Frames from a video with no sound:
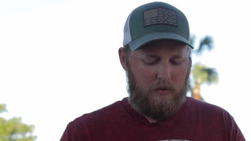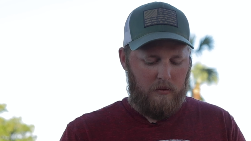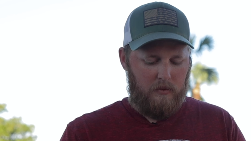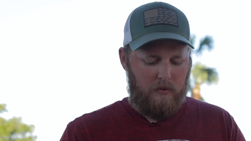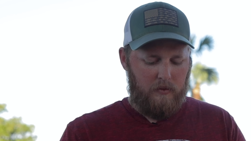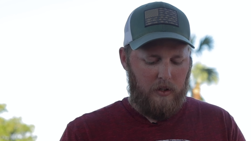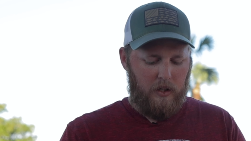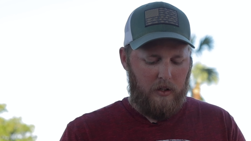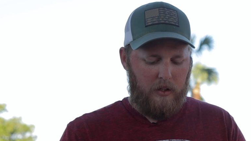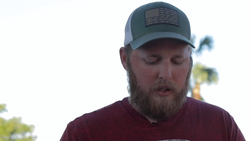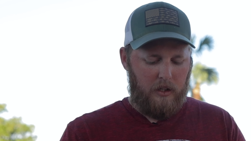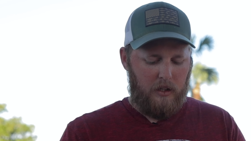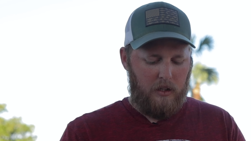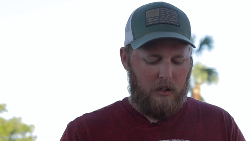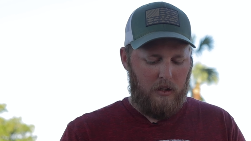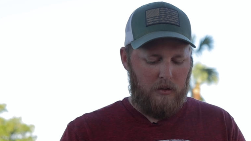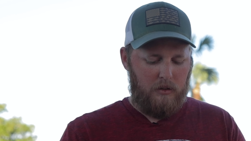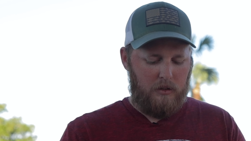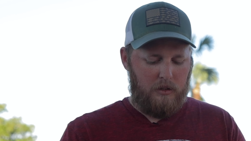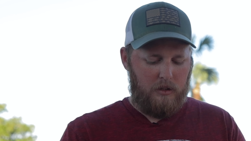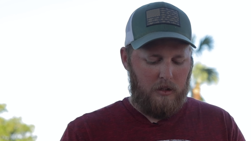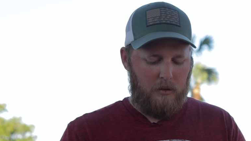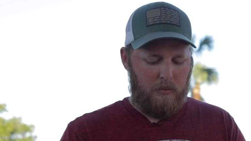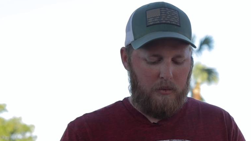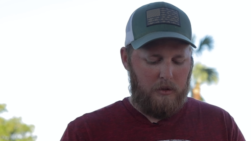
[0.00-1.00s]
very
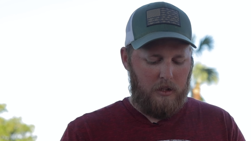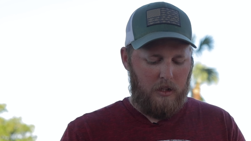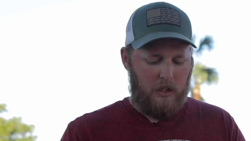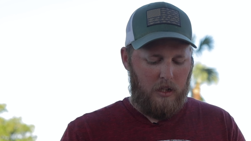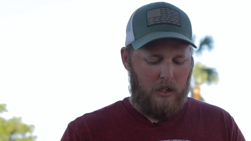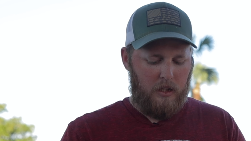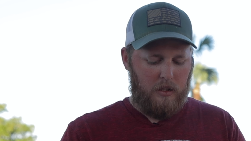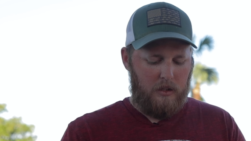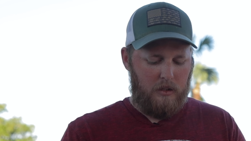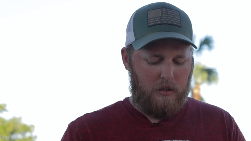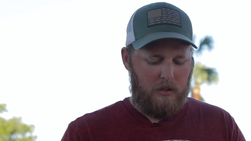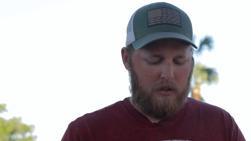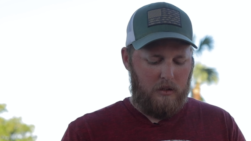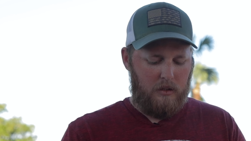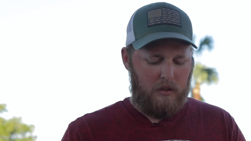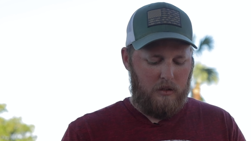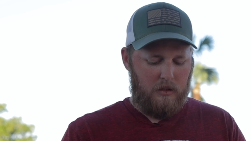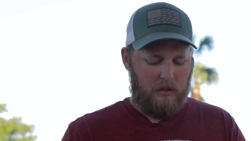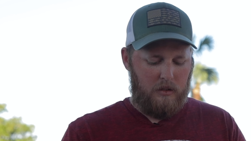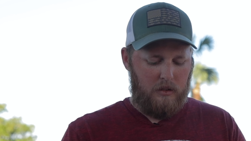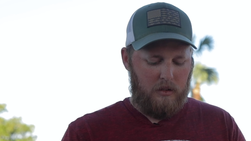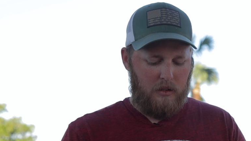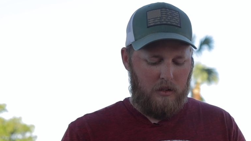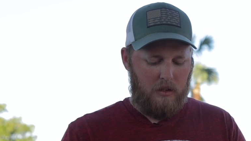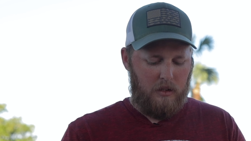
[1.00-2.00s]
close-up shots
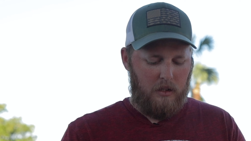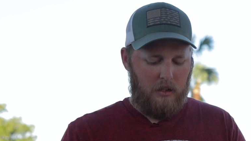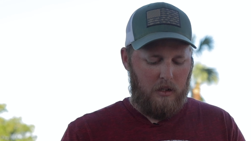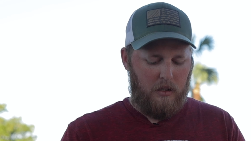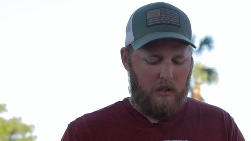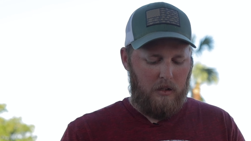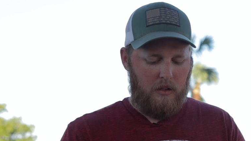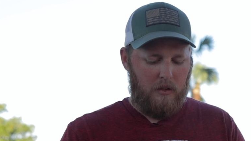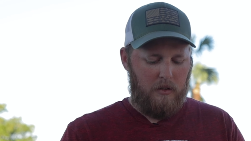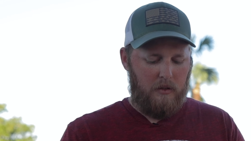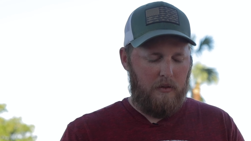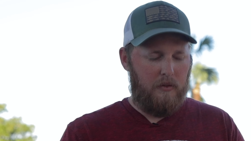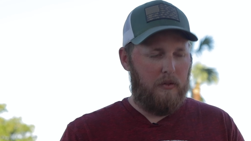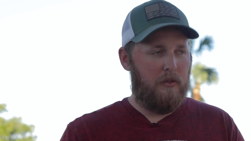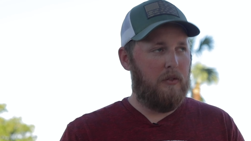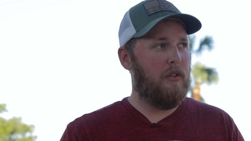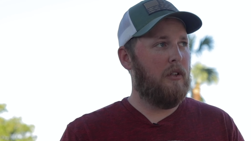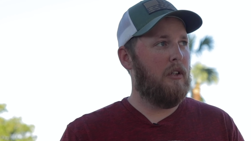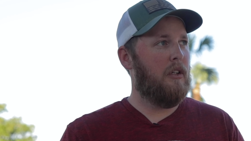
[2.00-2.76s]
of